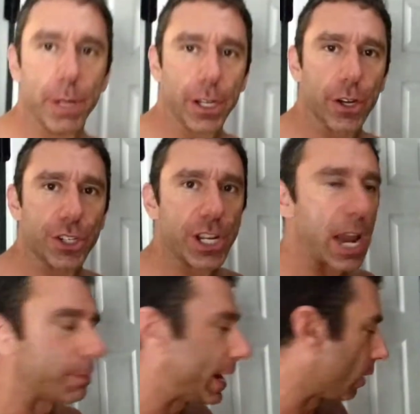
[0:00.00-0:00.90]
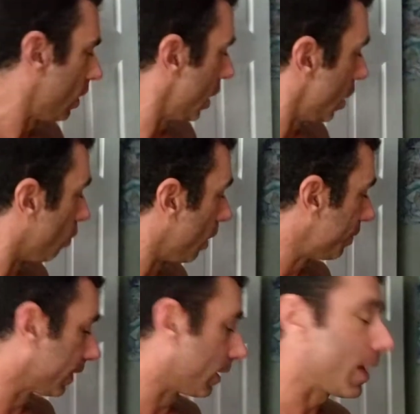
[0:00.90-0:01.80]
gonna be in good shape. Now,
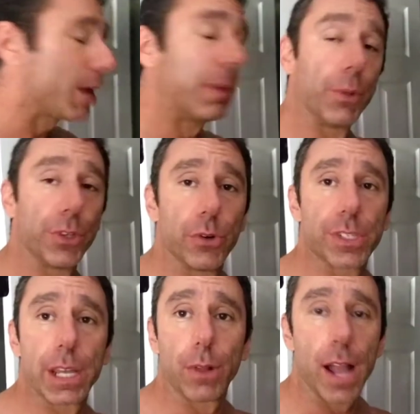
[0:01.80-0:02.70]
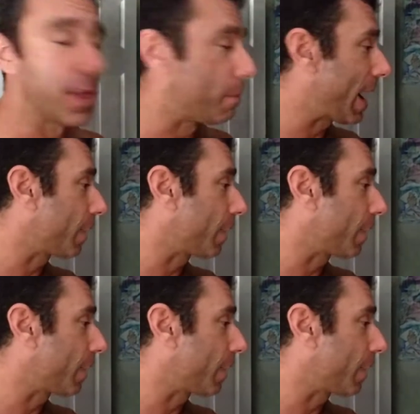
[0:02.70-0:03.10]
one thing that a lot of people do is they rely on the